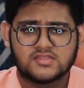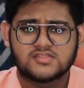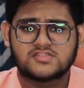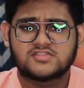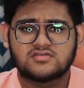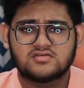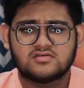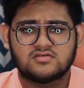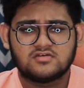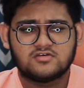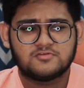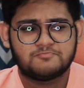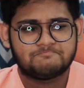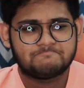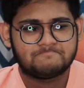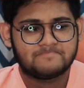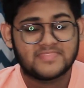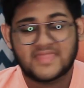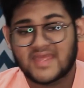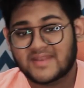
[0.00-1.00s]
So
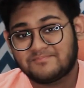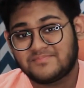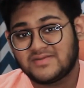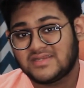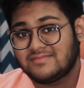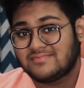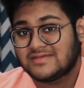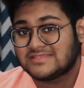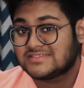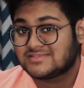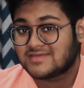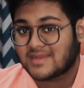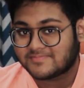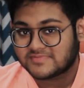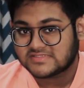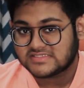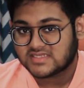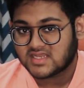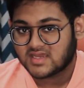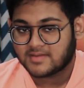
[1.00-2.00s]
that pretty much
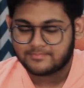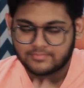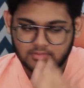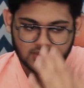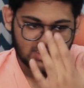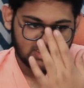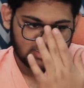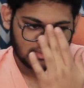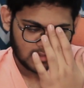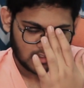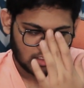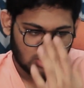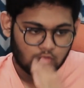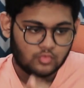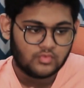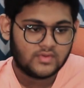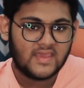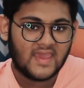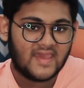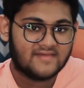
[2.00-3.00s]
wraps it up, right?
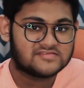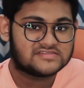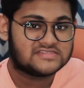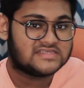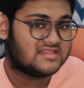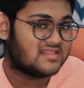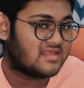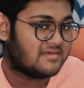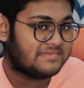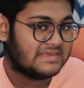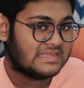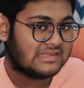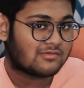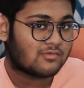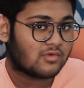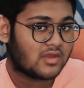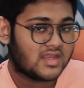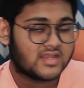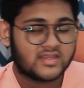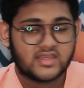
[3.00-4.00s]
We have seen the build
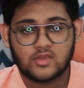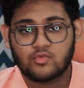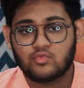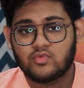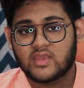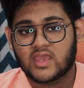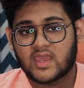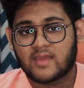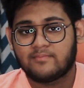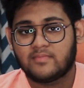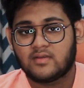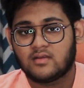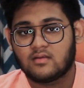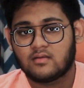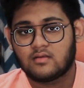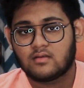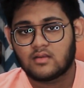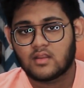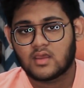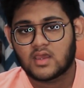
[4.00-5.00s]
quality, we have
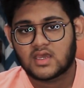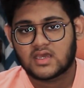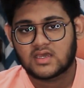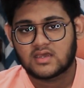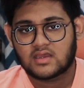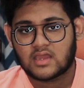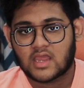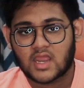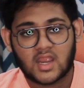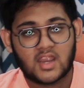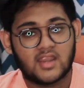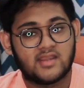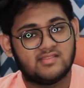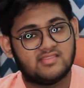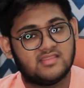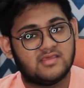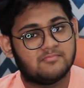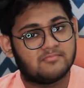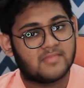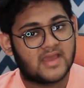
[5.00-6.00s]

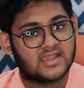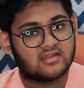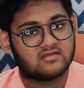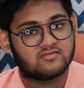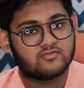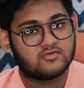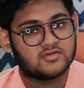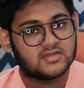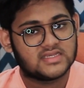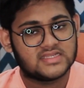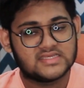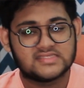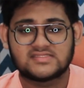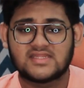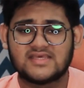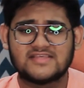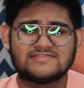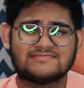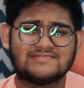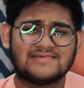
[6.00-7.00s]
heard the microphone
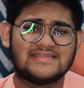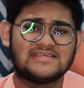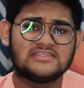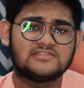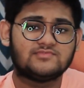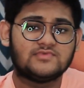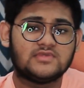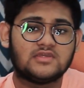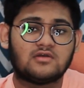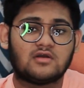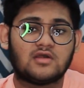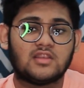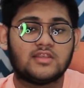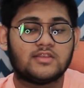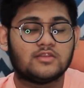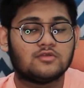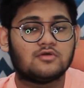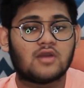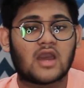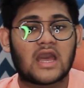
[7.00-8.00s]
test, as well as we all
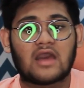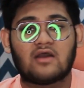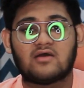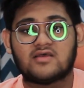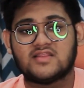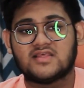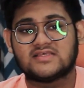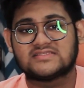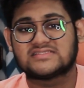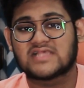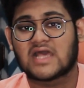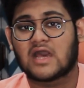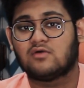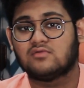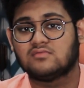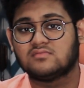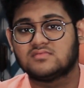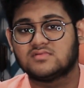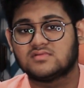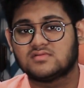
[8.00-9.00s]
know how the
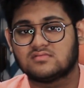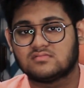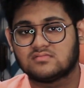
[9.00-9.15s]
sound